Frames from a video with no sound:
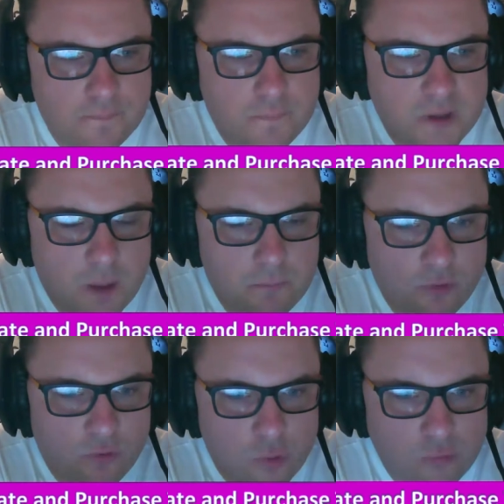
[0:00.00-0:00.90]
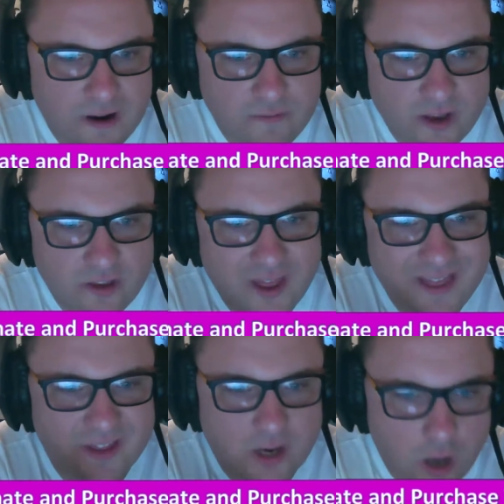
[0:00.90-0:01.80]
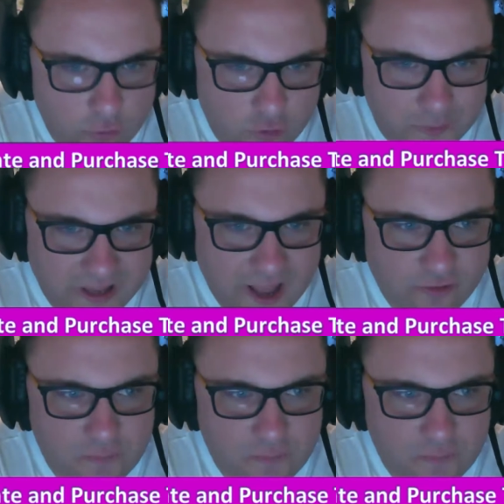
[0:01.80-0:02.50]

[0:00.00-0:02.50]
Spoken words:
become sort of more relevant the closer we get,